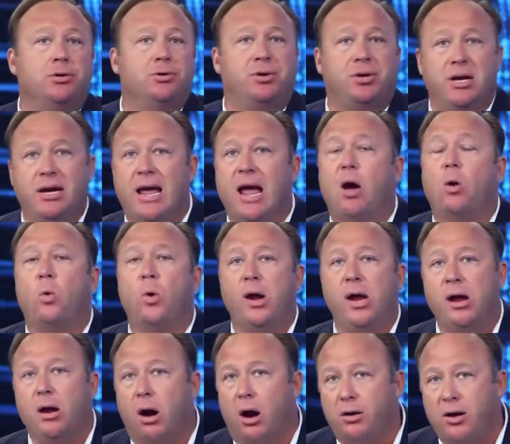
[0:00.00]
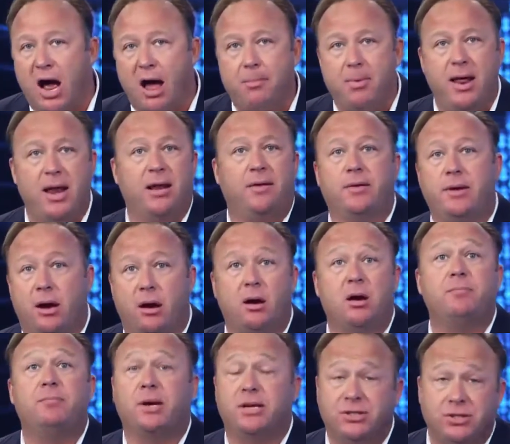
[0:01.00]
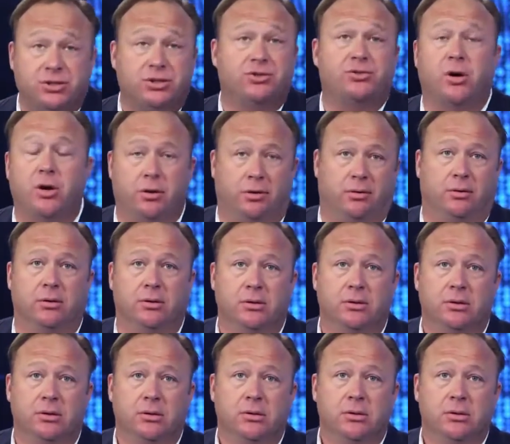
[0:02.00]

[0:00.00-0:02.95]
You see how we are dominating the narrative because it's the truth.